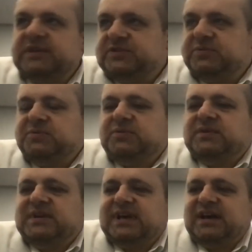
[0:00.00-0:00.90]
Bless you.
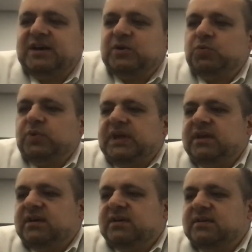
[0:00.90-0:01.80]
Uh,
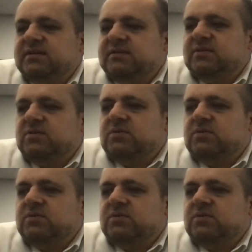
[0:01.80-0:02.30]
we uh,